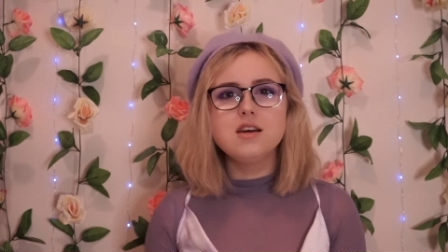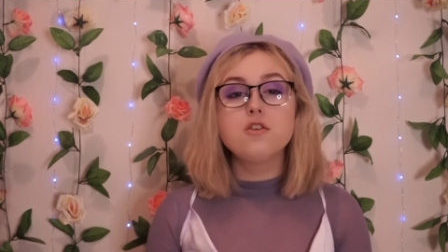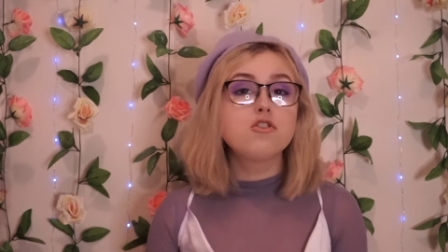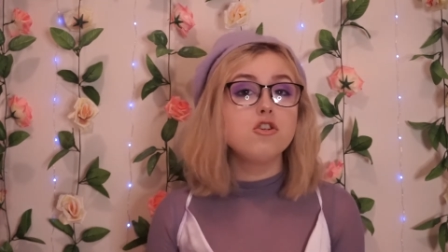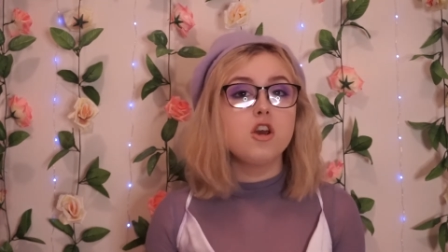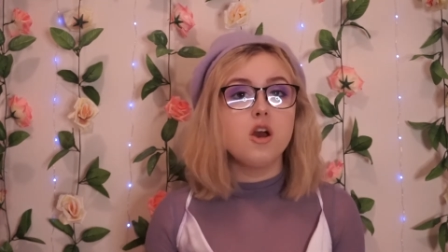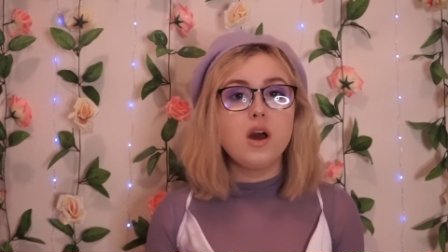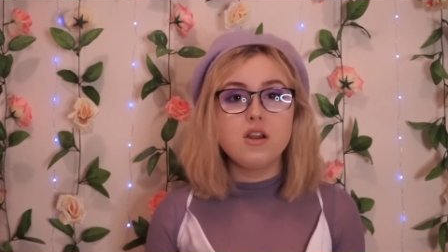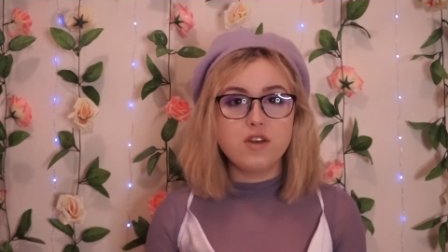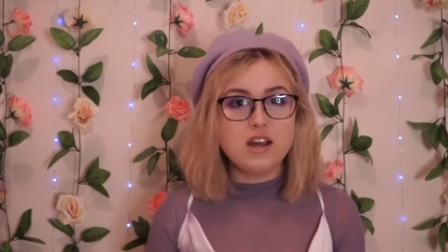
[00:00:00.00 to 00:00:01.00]
The studio
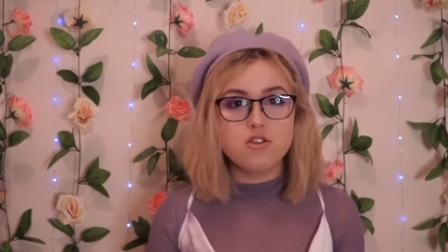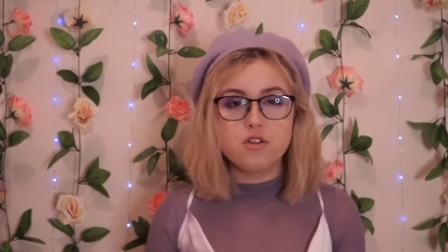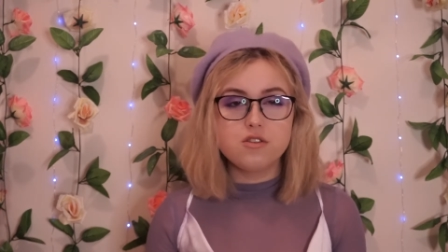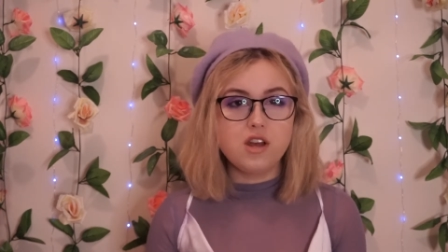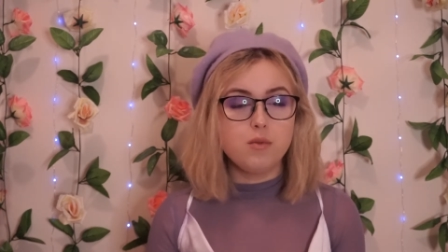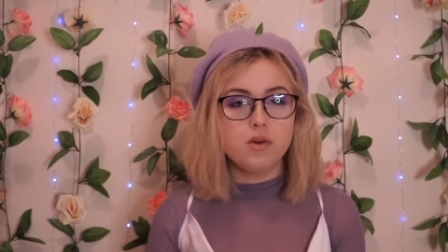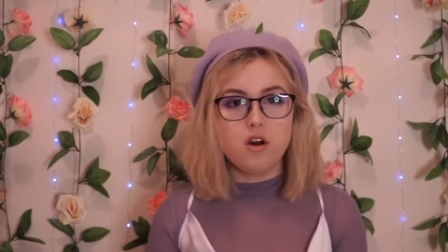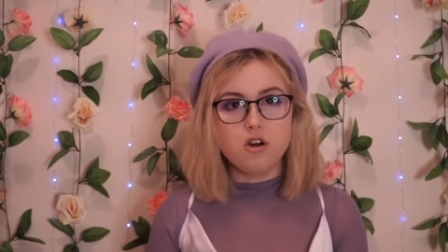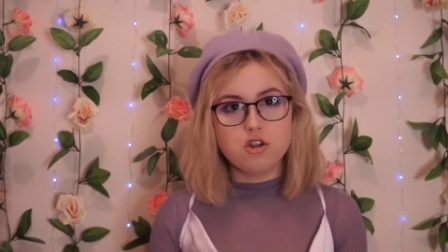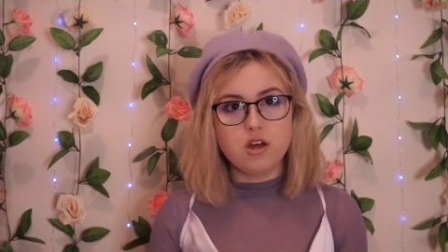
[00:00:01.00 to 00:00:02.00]
had arranged this date with
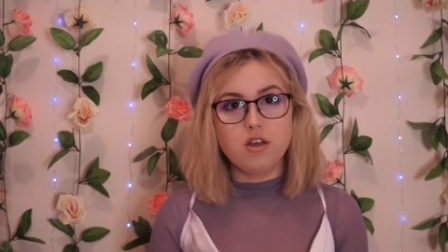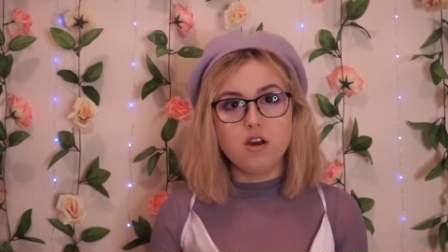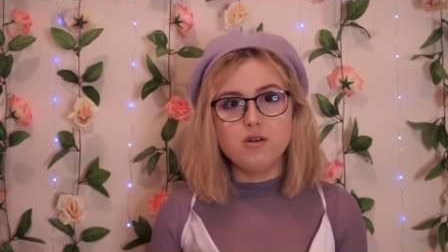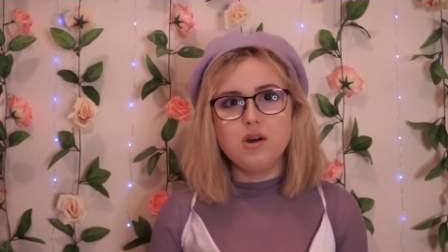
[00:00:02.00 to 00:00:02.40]
RJ though,